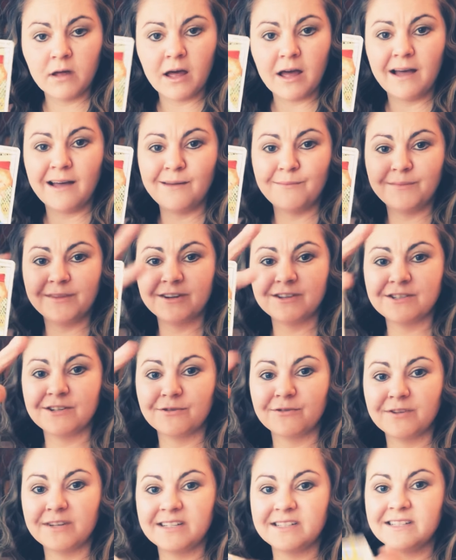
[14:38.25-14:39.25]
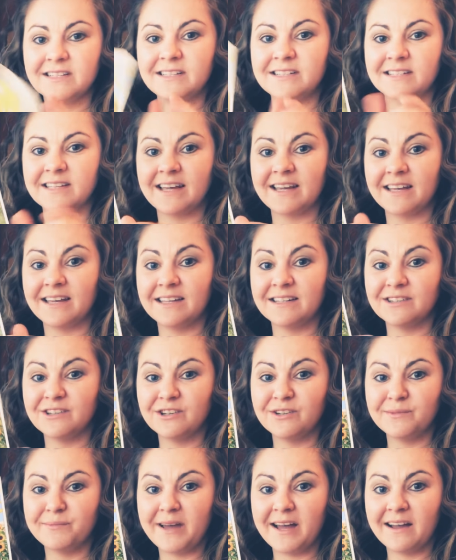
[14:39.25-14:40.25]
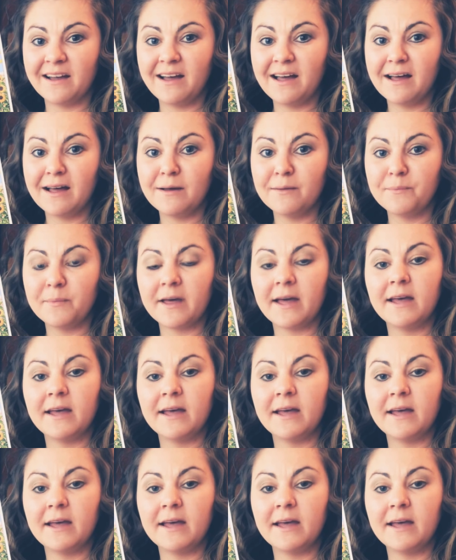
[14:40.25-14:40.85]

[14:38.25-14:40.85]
Um, there's no reason this can't get turned back up,